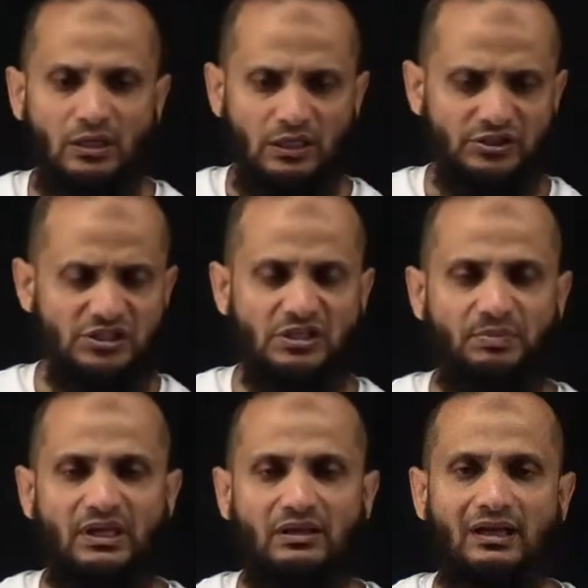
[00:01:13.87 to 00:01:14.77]

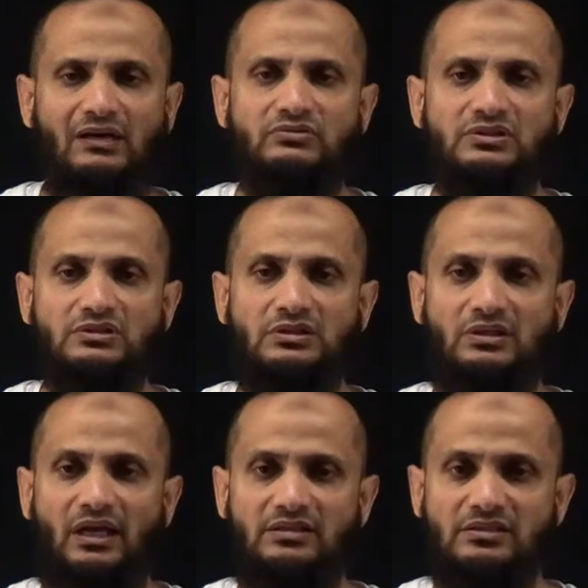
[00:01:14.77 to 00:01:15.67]
GCP announced
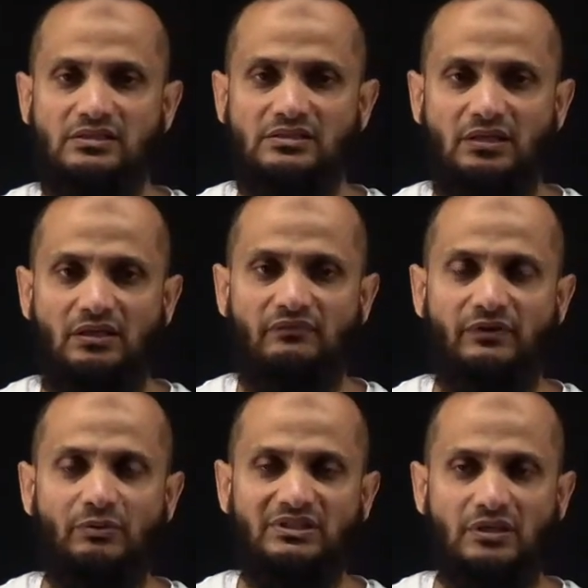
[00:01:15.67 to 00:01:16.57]
the NCC a
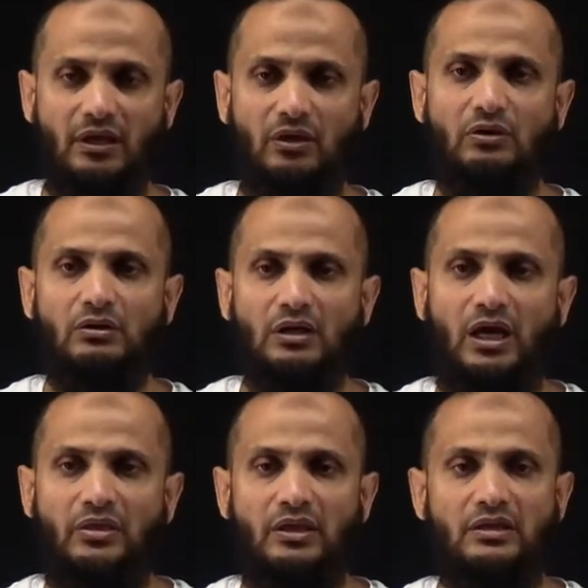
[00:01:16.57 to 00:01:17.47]
few months ago,
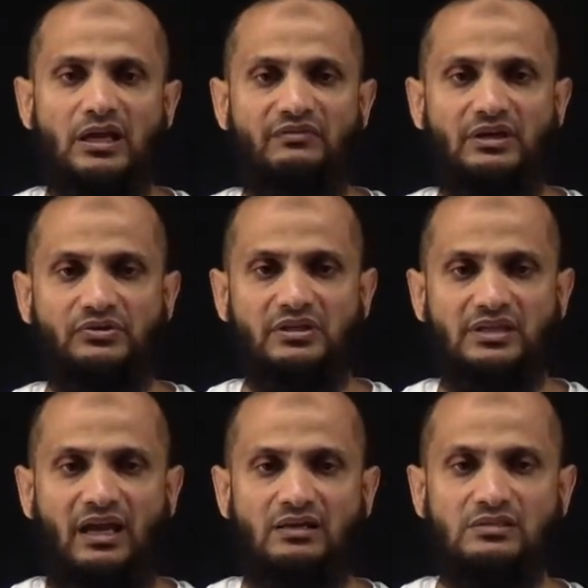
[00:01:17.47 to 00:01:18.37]
and then Aviatrix
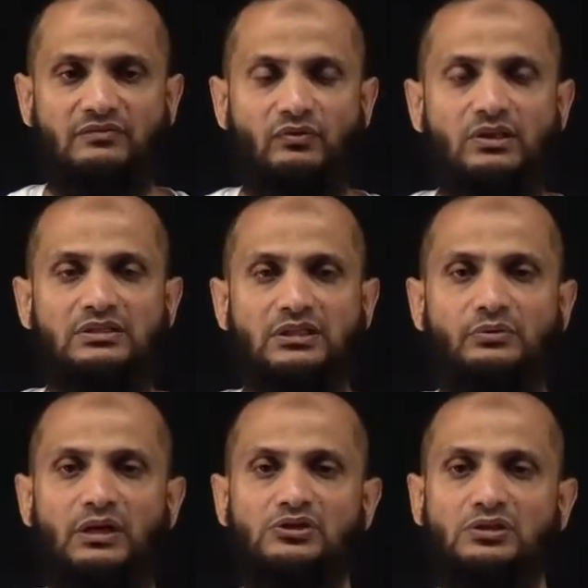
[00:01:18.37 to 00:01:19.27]
has the full
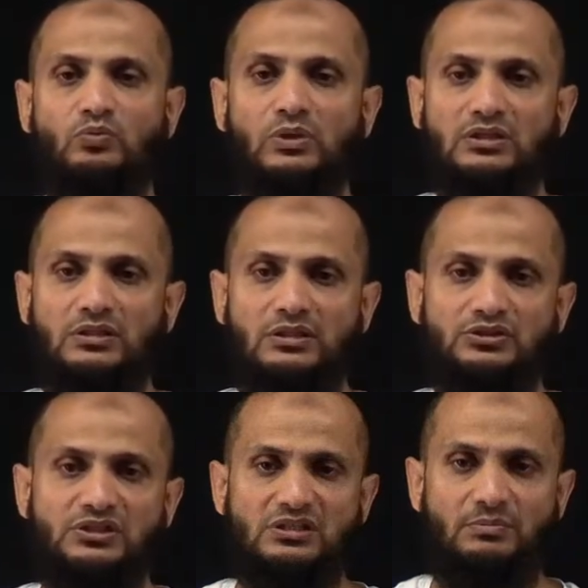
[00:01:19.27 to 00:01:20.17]
integration with the
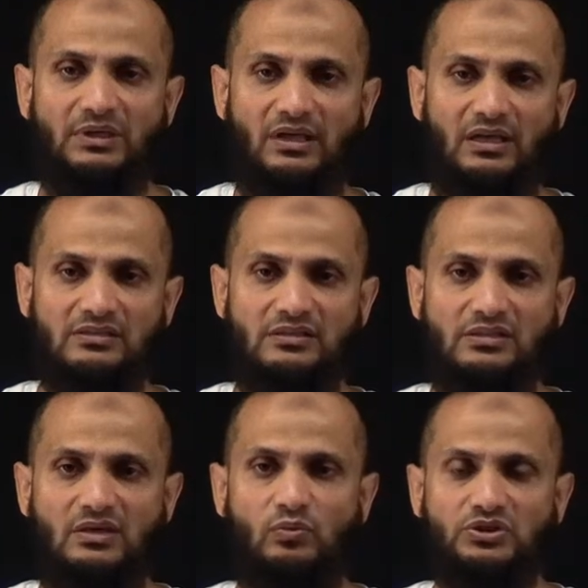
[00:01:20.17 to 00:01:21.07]
GCP
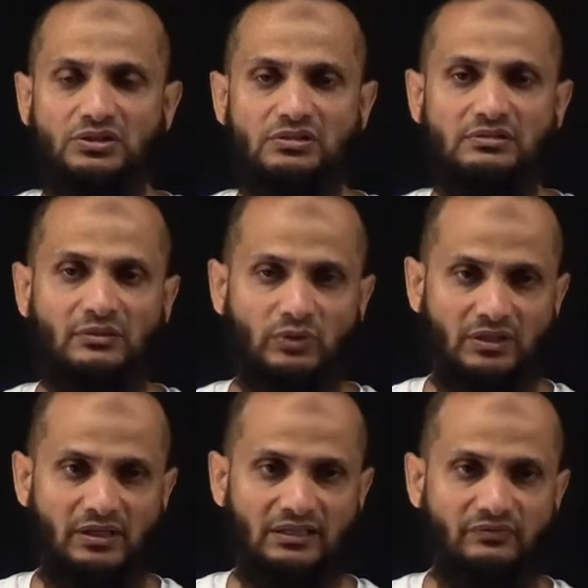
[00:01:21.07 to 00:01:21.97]
NCC, which is Network
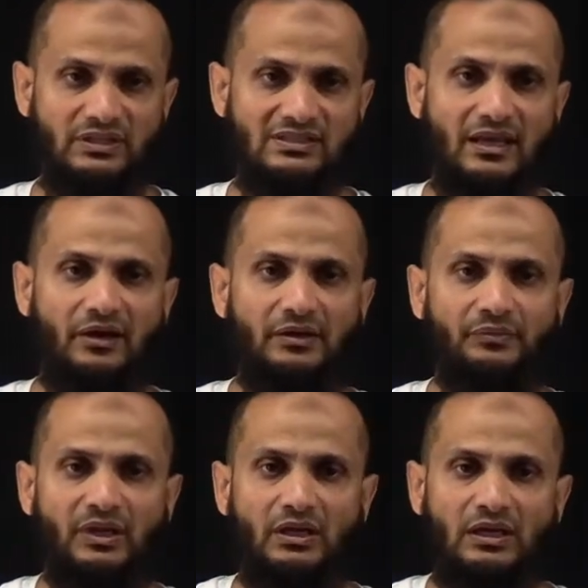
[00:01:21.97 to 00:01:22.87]
Connectivity Center.
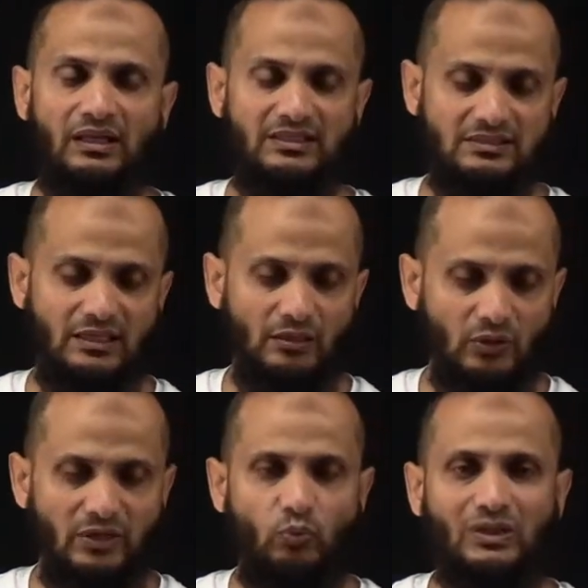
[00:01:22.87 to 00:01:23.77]
Let's take a look
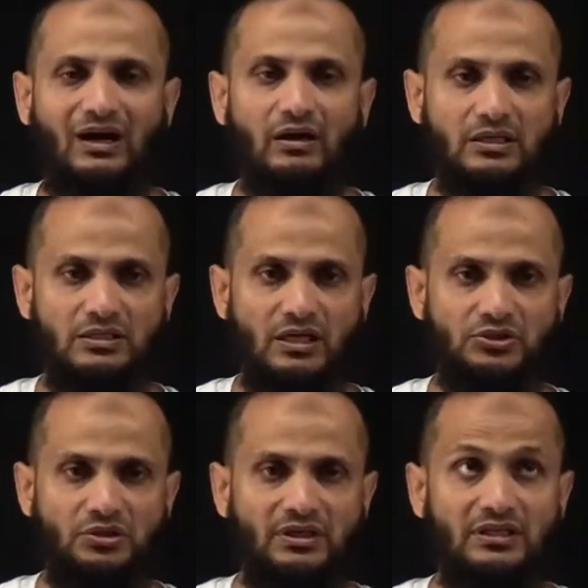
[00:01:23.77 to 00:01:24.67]
at what
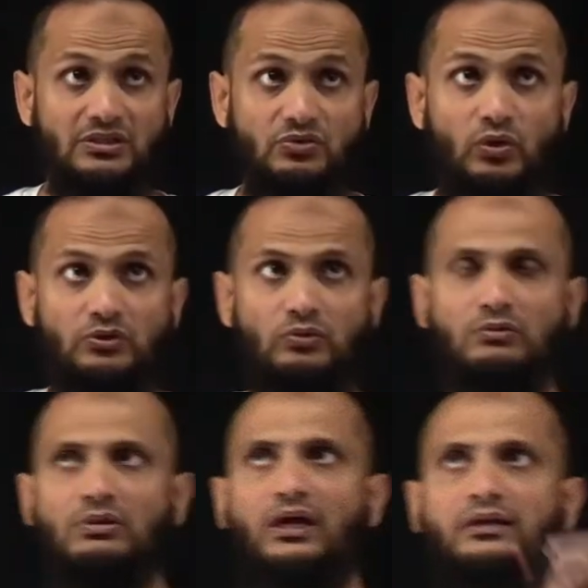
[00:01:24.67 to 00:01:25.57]
architecture is going to
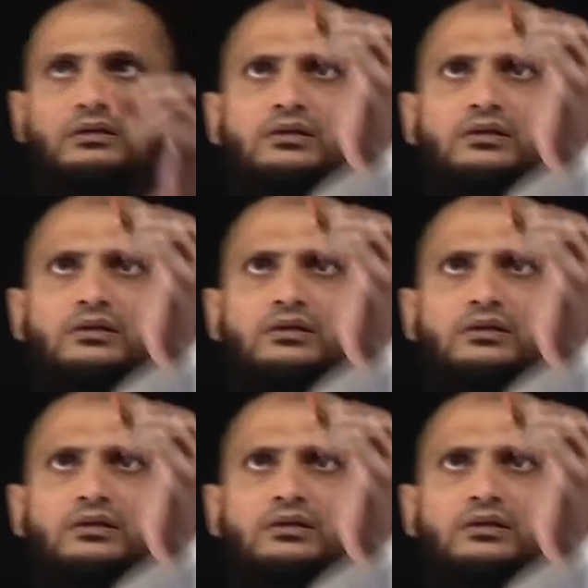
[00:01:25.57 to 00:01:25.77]
look like.